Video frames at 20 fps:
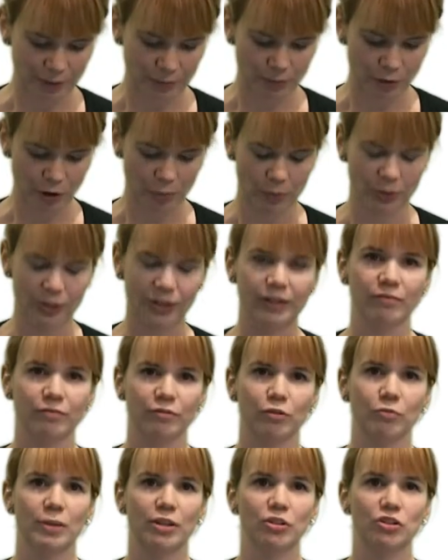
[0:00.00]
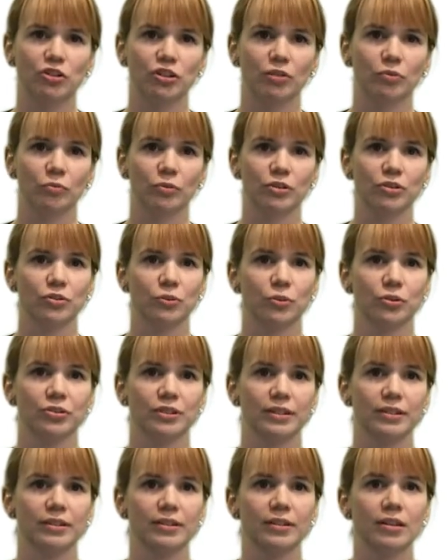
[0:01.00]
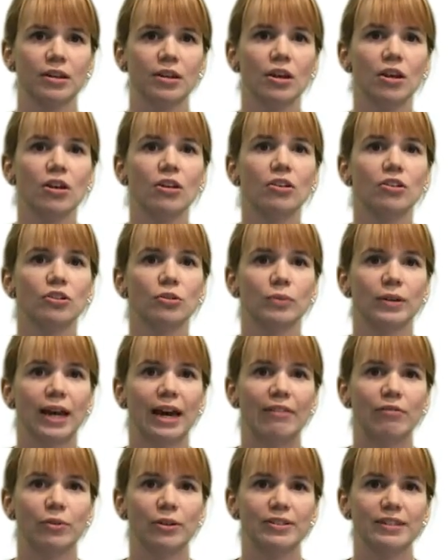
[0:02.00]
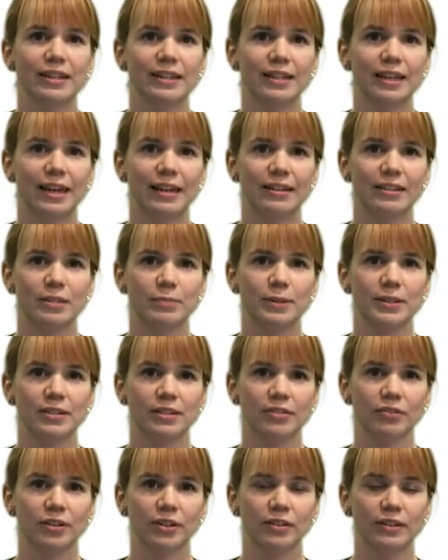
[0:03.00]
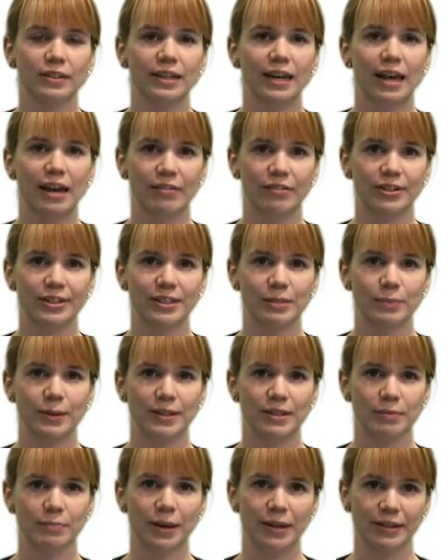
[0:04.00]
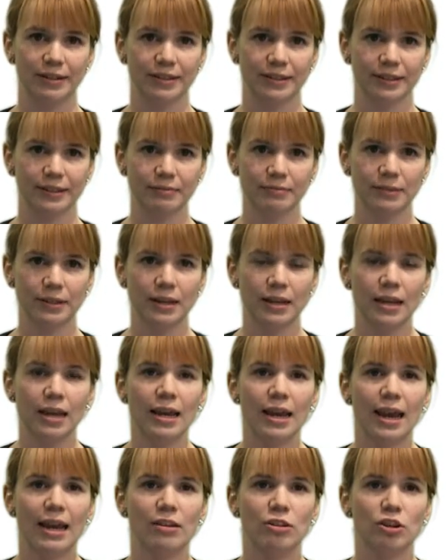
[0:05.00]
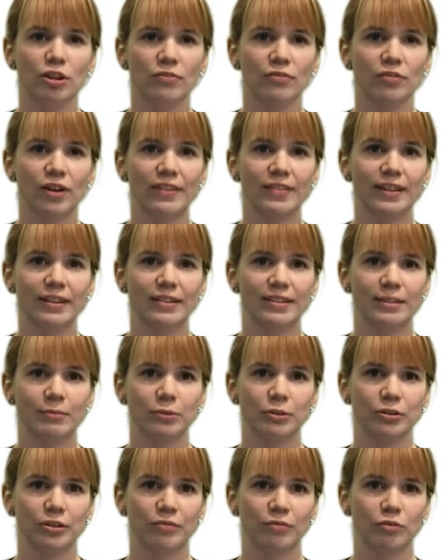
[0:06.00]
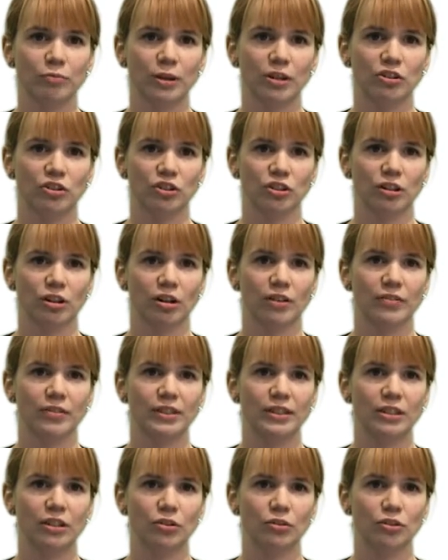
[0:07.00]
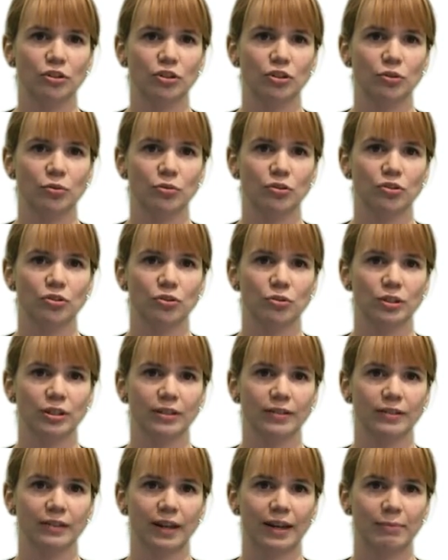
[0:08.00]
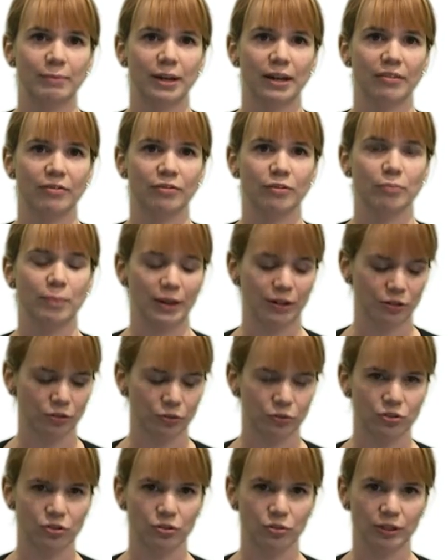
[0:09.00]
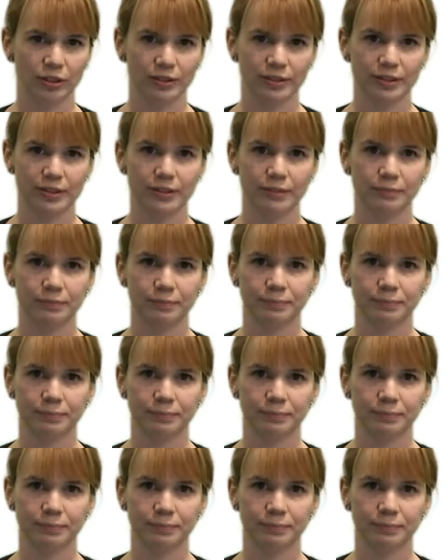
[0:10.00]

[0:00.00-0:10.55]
appropriate information and resources. So we have one dedicated specifically to evidence-based medicine, and you can find that similar information on the Year 2 Student LibGuide for medical students.